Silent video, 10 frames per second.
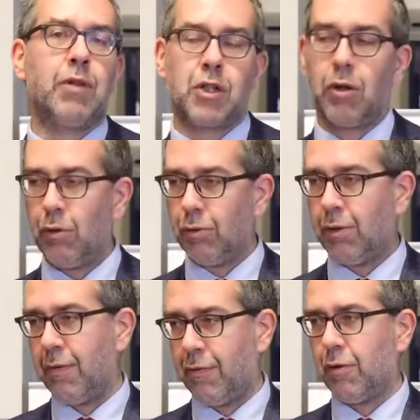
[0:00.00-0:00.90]

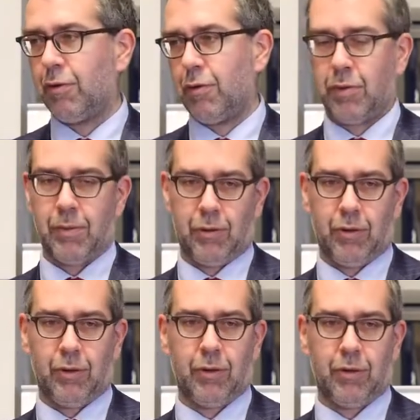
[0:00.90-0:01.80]
resolutely for those
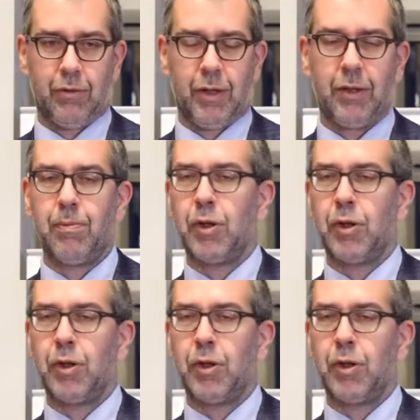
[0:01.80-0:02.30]
100 goals, right?